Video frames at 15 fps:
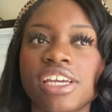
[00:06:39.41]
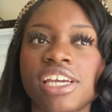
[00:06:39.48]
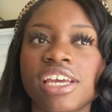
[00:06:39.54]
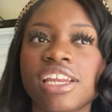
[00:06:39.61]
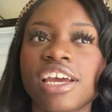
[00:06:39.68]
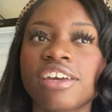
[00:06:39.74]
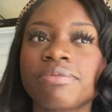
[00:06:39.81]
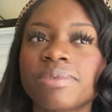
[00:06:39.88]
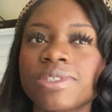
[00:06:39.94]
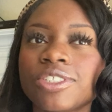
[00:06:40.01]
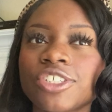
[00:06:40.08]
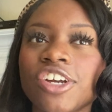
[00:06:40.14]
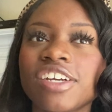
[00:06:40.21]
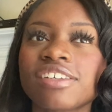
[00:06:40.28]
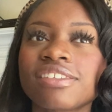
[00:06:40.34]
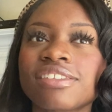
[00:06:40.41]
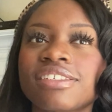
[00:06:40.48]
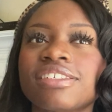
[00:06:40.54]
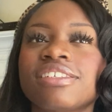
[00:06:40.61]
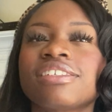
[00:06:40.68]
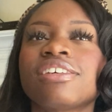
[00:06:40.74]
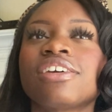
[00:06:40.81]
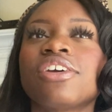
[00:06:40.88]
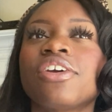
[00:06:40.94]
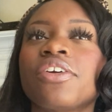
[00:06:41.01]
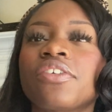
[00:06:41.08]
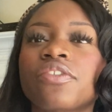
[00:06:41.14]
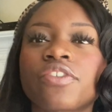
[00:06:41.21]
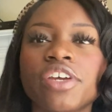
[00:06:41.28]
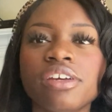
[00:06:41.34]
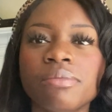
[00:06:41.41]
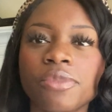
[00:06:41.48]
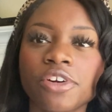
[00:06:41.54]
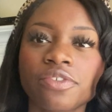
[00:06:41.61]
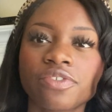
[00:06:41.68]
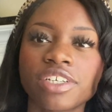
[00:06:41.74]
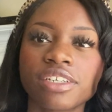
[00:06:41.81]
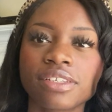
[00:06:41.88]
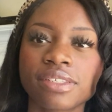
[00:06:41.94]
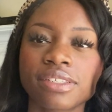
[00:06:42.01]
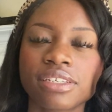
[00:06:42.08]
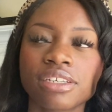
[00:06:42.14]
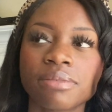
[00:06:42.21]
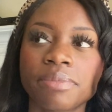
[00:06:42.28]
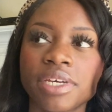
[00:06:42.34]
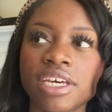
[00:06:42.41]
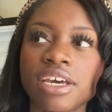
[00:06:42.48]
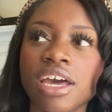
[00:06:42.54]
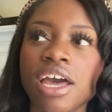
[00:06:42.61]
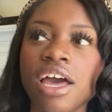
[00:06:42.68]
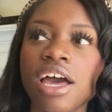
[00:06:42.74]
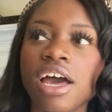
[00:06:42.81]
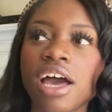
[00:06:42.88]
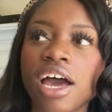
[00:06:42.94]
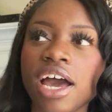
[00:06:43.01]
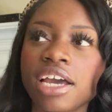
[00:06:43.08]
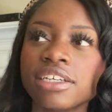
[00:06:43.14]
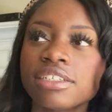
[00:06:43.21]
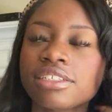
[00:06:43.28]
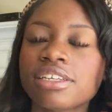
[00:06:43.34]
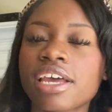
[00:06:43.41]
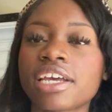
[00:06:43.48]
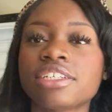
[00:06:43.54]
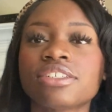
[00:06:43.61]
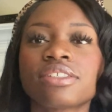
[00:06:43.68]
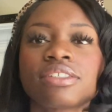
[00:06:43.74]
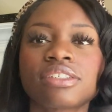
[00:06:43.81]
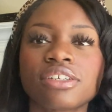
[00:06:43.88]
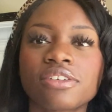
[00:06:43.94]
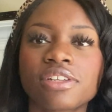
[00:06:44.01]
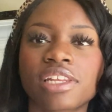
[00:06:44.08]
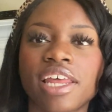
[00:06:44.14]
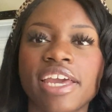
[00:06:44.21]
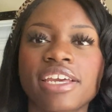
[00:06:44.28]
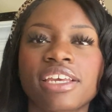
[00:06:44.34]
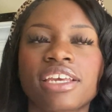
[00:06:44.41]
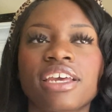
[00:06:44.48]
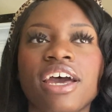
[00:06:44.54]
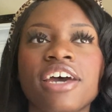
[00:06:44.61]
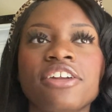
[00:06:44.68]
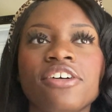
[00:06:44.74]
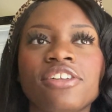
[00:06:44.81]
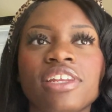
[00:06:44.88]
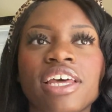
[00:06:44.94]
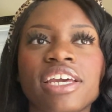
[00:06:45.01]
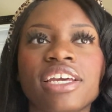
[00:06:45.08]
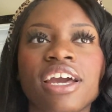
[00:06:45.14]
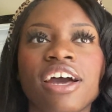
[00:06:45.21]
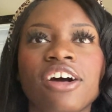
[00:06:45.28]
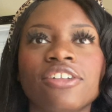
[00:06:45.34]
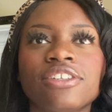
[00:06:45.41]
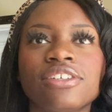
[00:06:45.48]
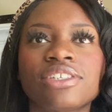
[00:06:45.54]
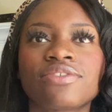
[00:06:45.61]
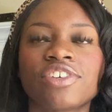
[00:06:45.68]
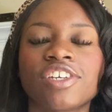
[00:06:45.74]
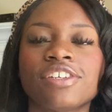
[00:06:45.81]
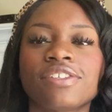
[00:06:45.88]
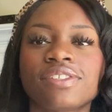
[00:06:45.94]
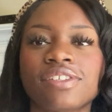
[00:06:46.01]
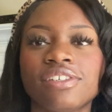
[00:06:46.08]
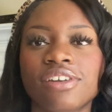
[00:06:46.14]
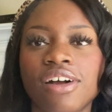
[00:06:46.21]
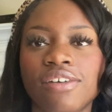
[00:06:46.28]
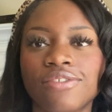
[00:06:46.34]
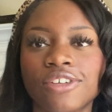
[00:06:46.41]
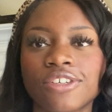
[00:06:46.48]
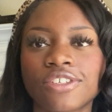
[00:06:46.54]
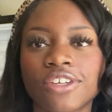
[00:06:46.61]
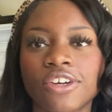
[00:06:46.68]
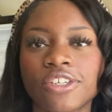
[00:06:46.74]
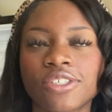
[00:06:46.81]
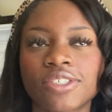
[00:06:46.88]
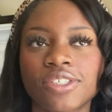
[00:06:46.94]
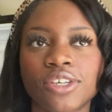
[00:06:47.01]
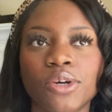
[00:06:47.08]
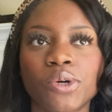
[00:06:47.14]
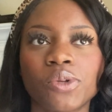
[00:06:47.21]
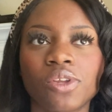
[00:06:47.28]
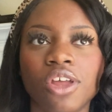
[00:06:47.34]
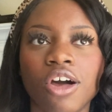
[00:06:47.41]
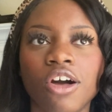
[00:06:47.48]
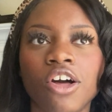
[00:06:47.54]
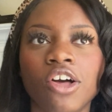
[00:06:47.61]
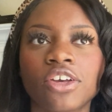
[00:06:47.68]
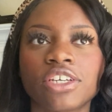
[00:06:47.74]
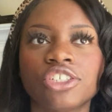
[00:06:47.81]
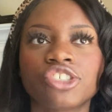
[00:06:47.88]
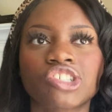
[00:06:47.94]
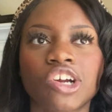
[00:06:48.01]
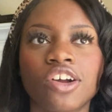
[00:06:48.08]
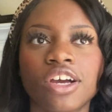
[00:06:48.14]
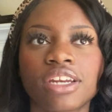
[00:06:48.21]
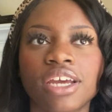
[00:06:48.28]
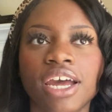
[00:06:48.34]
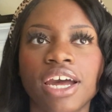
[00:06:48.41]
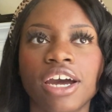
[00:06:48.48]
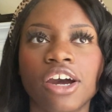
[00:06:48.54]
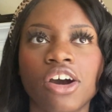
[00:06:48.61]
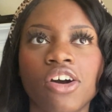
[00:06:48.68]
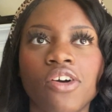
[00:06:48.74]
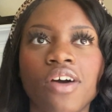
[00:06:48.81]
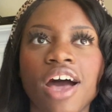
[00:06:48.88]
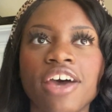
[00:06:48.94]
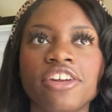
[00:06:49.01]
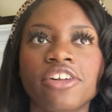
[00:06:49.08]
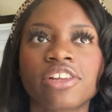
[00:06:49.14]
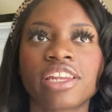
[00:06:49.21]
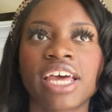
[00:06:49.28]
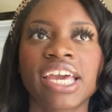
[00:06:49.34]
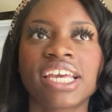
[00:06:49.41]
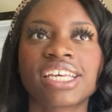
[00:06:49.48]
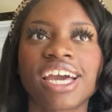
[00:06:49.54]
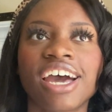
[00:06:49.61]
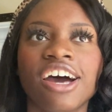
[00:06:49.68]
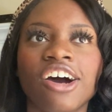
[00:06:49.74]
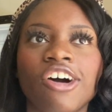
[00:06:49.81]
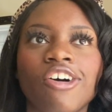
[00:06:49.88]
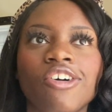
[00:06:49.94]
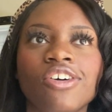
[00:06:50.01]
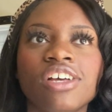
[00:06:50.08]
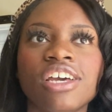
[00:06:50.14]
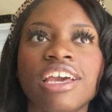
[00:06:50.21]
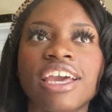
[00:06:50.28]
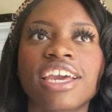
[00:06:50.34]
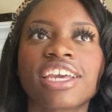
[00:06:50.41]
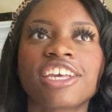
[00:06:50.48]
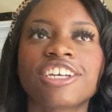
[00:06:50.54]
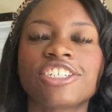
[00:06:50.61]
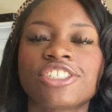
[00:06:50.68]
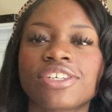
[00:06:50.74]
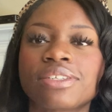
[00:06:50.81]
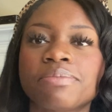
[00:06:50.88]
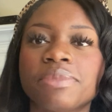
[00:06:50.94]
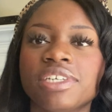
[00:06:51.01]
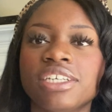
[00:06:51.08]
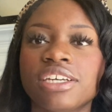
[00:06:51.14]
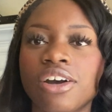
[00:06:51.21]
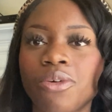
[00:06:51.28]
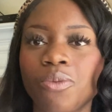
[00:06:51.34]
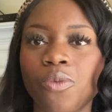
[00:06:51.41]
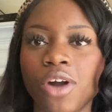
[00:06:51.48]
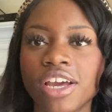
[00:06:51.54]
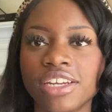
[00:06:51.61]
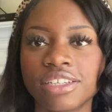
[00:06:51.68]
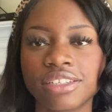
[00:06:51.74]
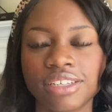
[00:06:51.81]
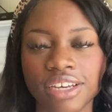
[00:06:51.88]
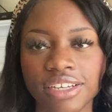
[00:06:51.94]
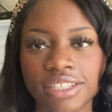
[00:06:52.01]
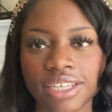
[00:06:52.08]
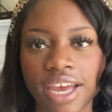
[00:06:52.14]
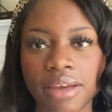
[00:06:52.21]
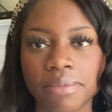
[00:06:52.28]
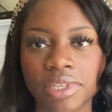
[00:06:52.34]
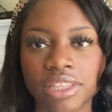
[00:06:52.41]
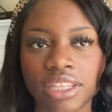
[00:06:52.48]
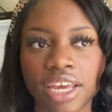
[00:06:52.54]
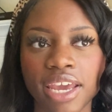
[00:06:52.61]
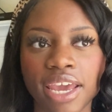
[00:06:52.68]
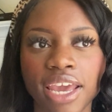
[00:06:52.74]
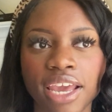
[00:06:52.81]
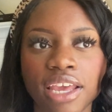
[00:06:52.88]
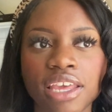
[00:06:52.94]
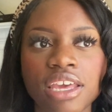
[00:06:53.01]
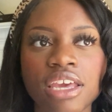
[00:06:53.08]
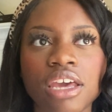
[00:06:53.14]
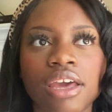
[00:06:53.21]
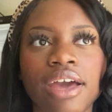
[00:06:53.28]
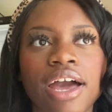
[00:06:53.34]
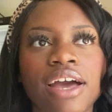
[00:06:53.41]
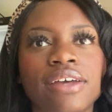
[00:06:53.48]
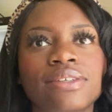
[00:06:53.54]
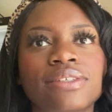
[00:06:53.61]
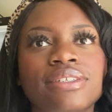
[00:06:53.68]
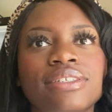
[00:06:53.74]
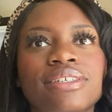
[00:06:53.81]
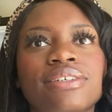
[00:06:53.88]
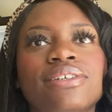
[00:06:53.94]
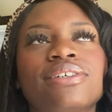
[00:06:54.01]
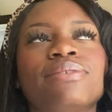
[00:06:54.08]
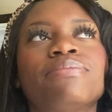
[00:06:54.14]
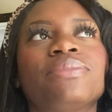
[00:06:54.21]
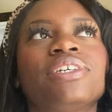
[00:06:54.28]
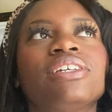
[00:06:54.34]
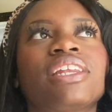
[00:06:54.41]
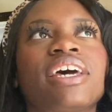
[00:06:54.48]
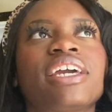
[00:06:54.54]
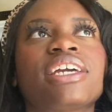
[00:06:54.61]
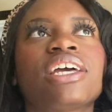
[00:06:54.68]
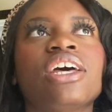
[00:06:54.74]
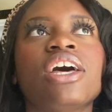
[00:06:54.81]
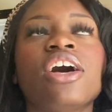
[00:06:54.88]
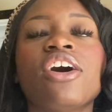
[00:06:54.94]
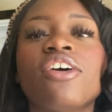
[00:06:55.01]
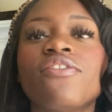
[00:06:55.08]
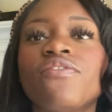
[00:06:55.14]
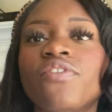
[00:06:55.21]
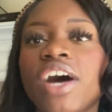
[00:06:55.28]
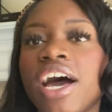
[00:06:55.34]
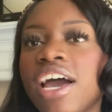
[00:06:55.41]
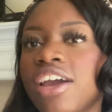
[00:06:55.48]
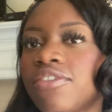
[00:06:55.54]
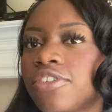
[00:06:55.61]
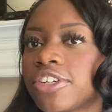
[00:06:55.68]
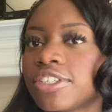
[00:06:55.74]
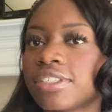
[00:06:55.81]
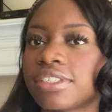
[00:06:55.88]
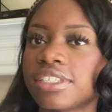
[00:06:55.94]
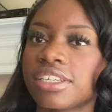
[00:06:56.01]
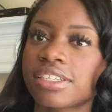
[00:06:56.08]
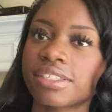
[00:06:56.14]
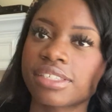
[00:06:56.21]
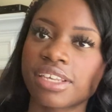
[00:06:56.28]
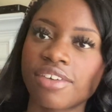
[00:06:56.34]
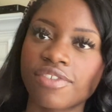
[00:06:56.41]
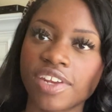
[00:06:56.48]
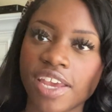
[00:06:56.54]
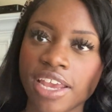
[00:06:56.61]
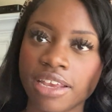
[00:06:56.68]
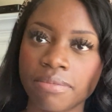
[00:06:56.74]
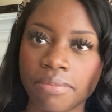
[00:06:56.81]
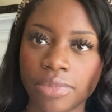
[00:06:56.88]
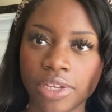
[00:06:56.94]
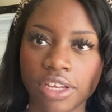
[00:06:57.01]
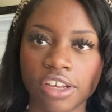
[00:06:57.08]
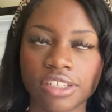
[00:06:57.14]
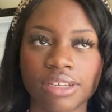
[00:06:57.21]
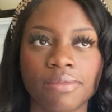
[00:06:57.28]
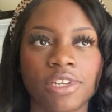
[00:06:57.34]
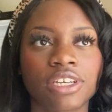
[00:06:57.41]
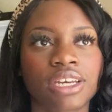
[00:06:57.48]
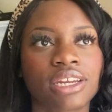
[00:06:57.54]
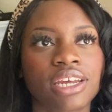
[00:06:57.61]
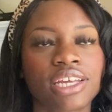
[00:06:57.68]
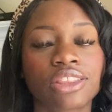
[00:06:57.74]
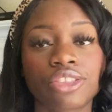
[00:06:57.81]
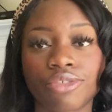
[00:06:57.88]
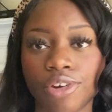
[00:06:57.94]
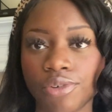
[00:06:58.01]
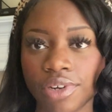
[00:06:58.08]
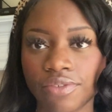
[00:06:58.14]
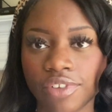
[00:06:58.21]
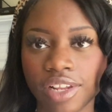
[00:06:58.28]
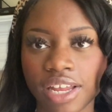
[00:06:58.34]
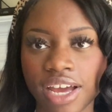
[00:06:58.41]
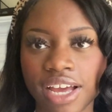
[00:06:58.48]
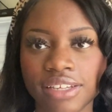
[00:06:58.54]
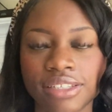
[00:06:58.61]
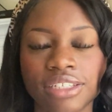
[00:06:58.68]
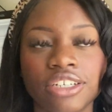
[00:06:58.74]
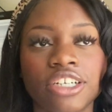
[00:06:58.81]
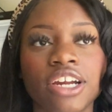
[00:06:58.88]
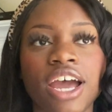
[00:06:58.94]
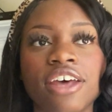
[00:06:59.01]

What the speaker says: And I've been trying to read more fantasy, but I just don't like it. I don't like how these fantasy novels are so long and drawn out. I don't like how it can't just be a one and done type of thing. It has to be like 5 or 6, 7, 8 books. I'm looking at Throne of Glass here.